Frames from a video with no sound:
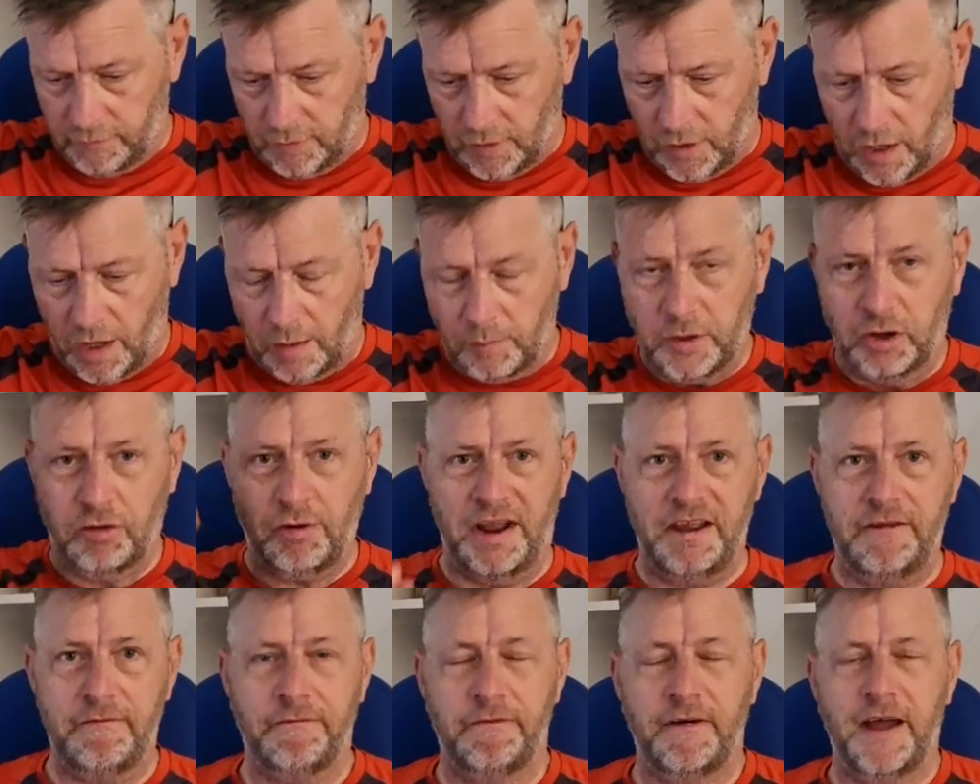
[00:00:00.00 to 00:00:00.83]
a
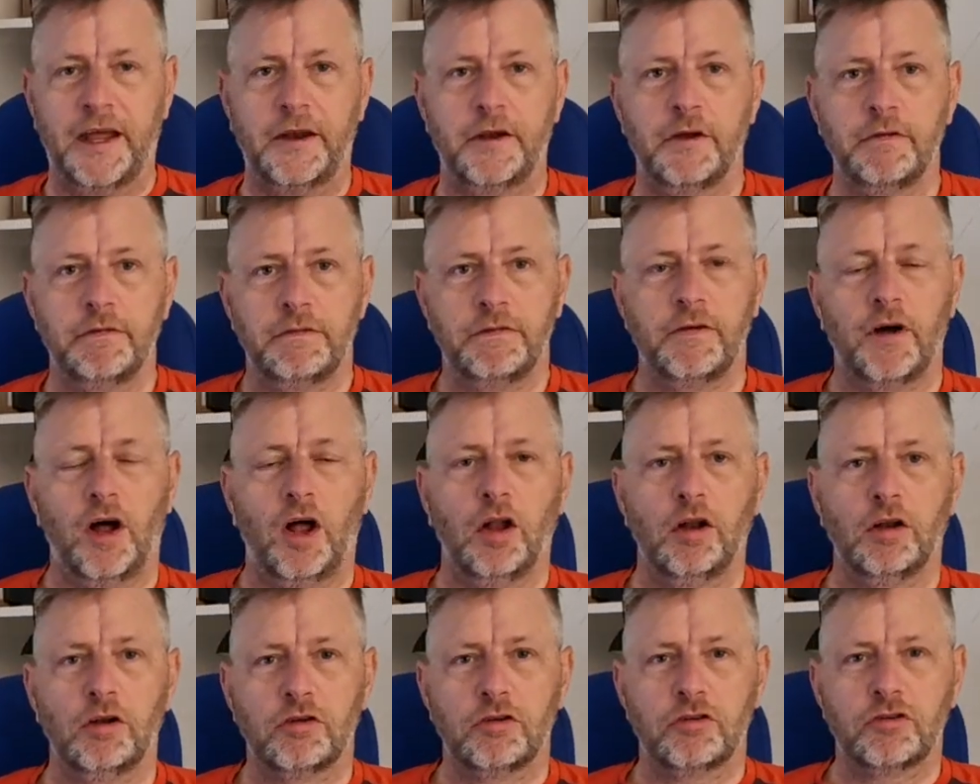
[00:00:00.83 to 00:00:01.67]
great fan of
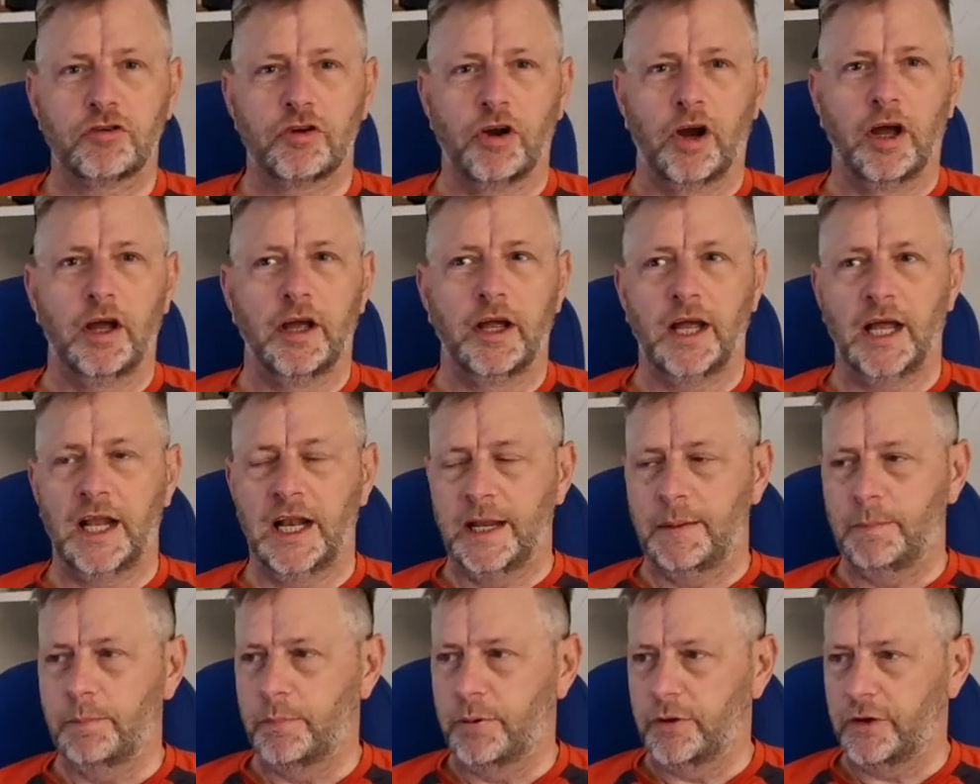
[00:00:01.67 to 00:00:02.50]
Ultra
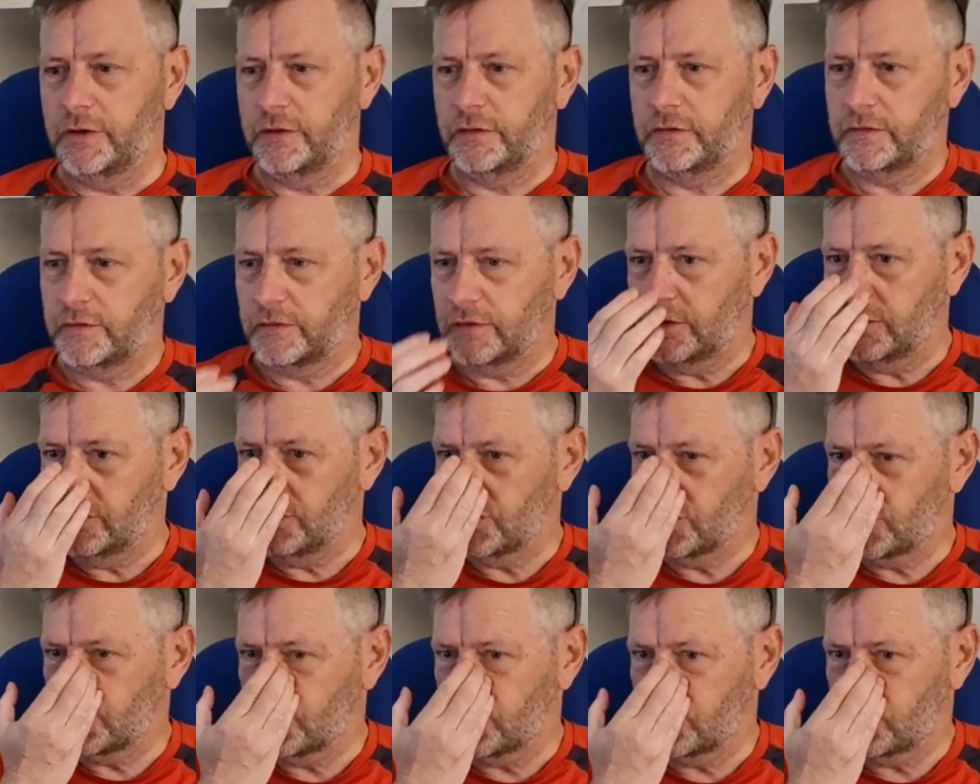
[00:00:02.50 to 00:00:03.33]
Olympus
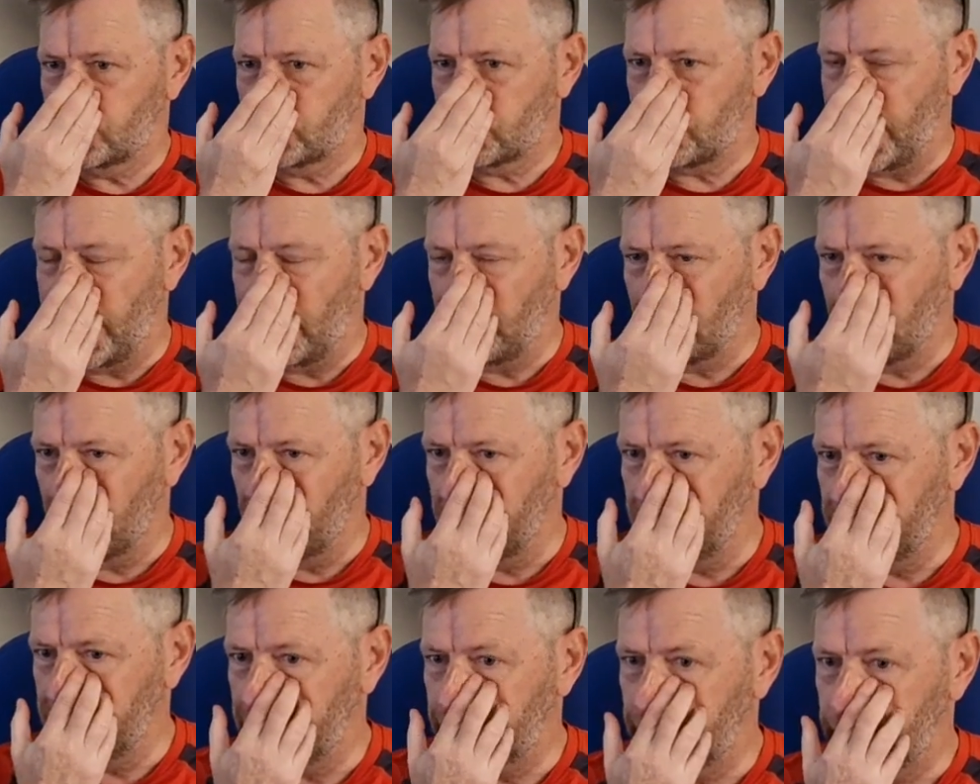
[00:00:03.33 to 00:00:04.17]
trail
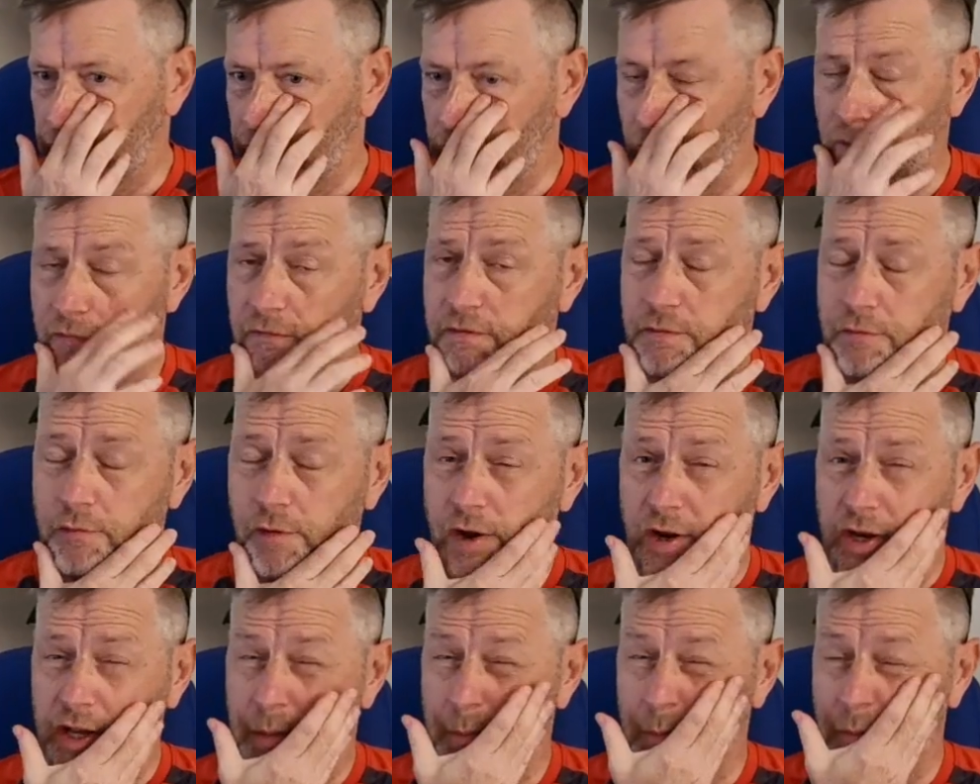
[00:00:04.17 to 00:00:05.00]
runners, not for
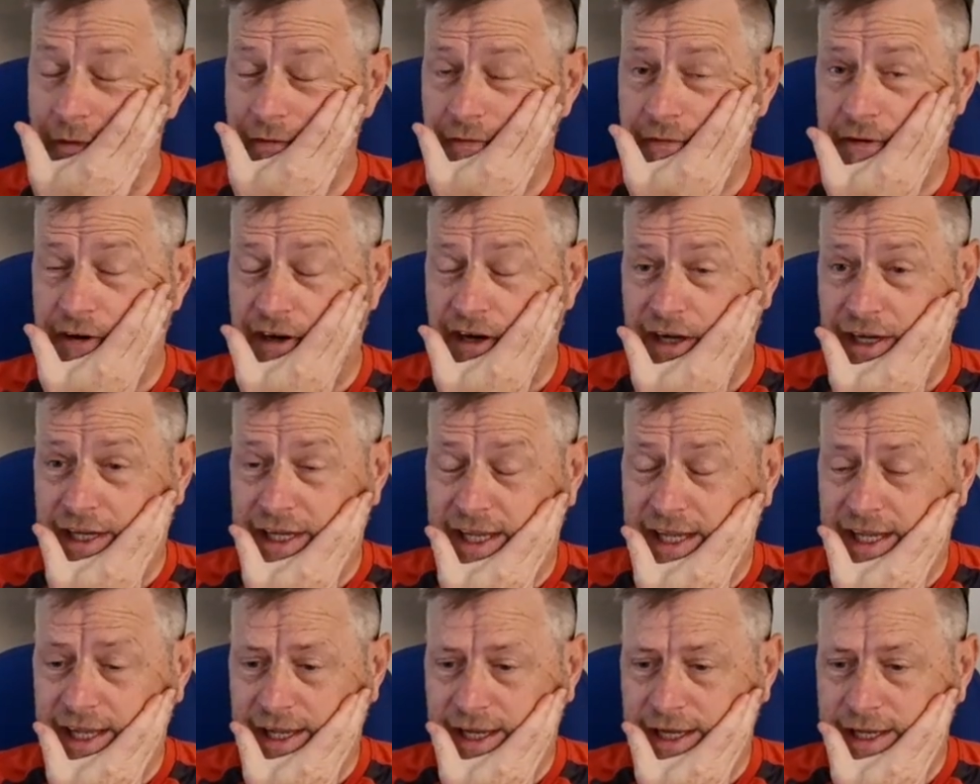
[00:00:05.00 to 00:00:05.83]
running but for
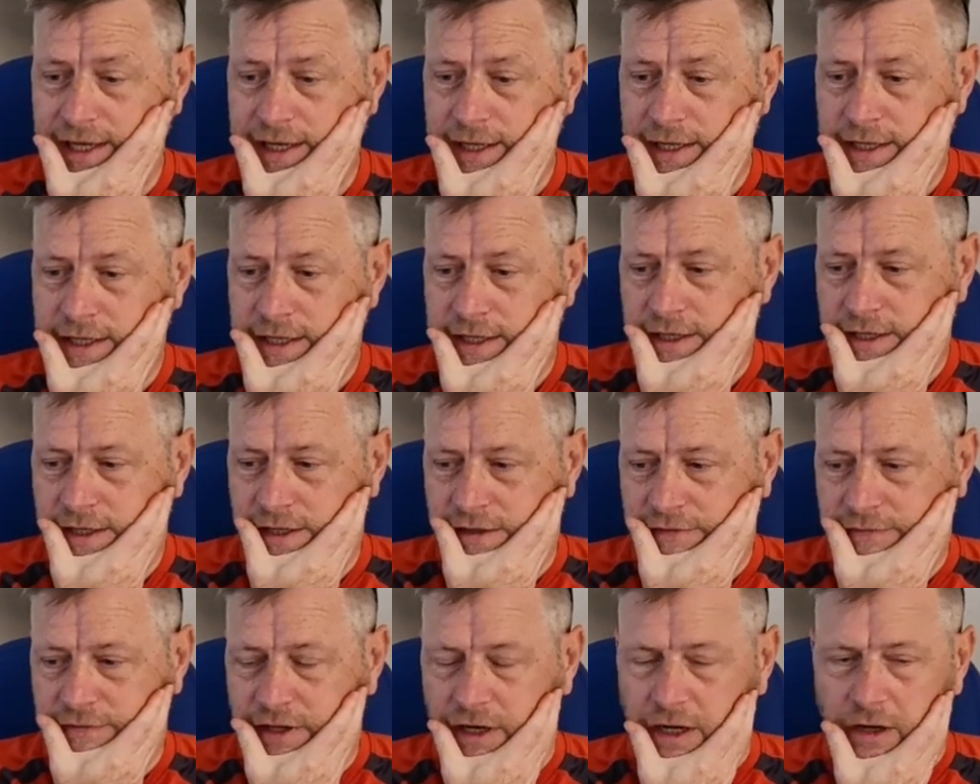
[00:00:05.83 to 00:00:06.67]
hiking in.
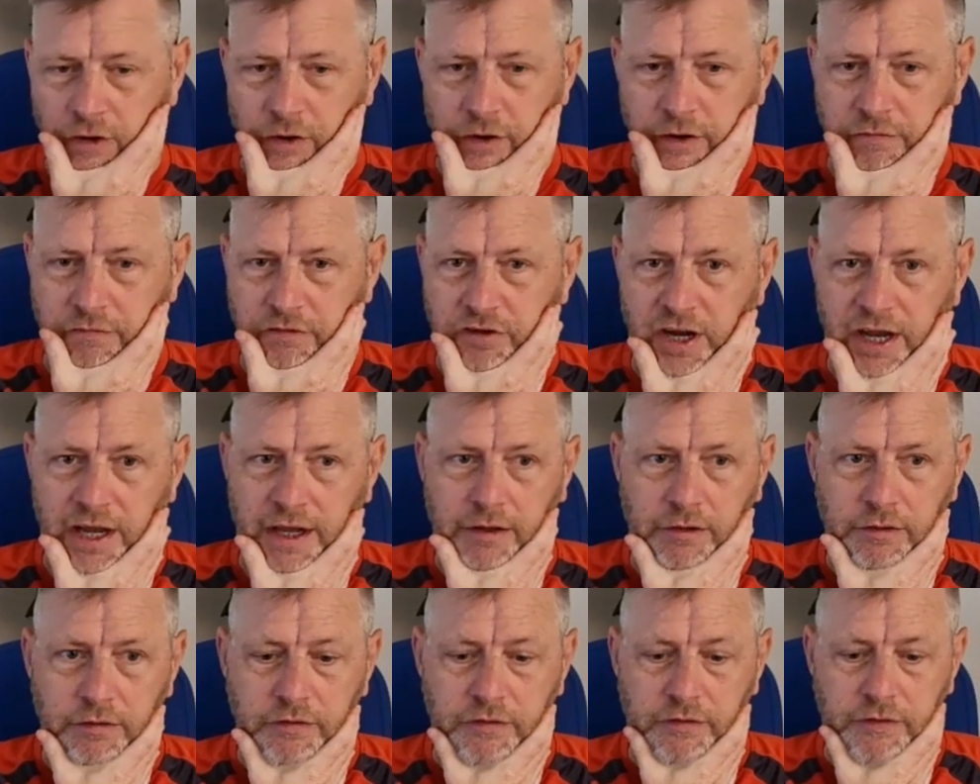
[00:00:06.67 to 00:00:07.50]
Done a lot of
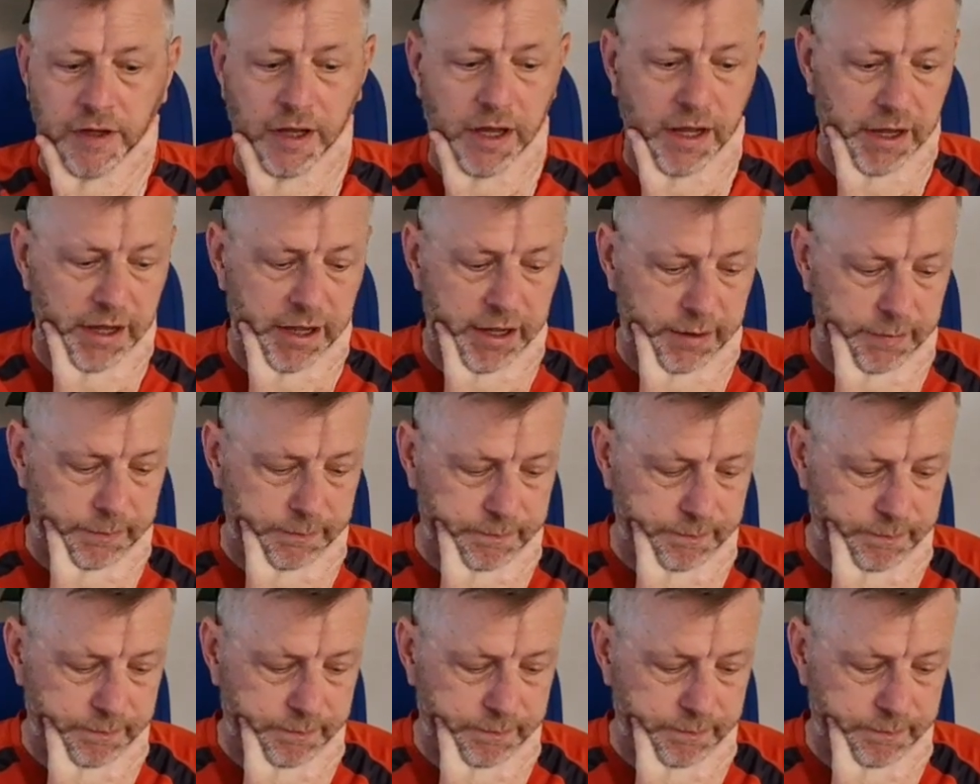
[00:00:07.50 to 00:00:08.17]
trails, all